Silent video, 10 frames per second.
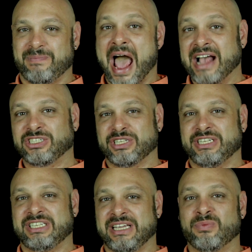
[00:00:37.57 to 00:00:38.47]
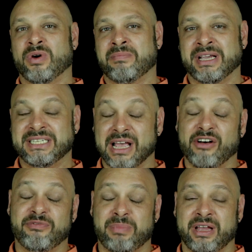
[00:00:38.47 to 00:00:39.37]
actually seen one
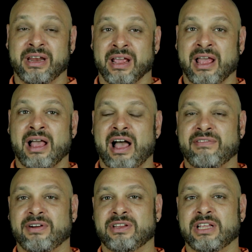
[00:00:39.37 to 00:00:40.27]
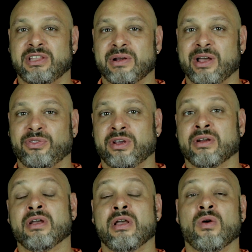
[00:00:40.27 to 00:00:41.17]
myself, but I've heard that they're out there.
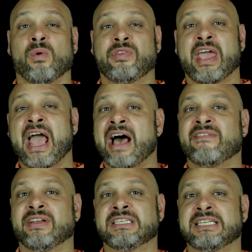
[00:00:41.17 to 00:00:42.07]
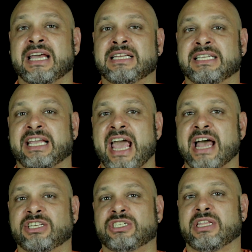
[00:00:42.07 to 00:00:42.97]
What they have instead is a
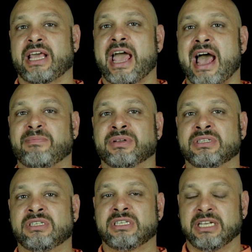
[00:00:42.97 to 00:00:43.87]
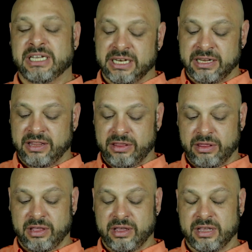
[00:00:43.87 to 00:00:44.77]
catch that happens in
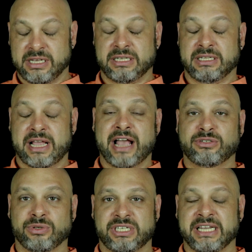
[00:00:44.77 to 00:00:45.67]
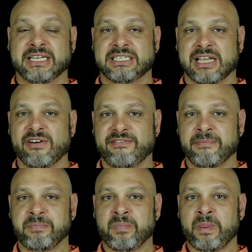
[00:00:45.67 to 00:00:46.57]
the actual sink itself,
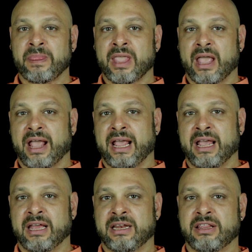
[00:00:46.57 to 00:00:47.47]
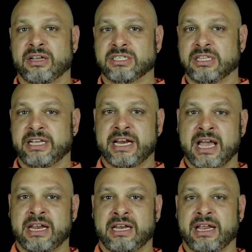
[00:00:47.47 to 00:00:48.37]
and there's a lid
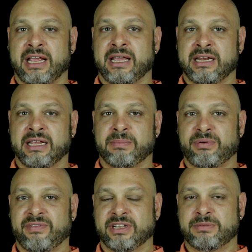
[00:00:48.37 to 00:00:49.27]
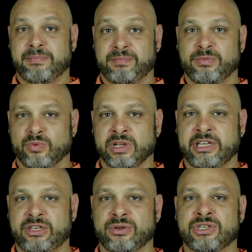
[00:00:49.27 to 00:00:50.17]
on it, and it prevents
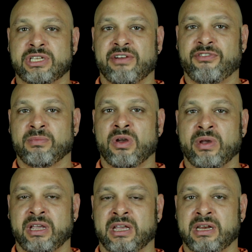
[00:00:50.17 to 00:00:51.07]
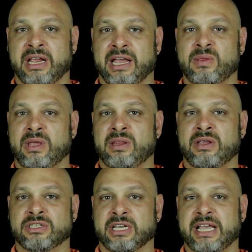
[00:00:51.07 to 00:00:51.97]
really huge stuff from going in. And then
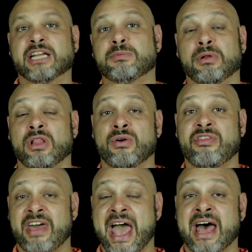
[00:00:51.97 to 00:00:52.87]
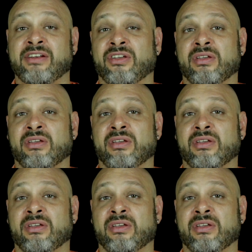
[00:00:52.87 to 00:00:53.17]
there's a catch below that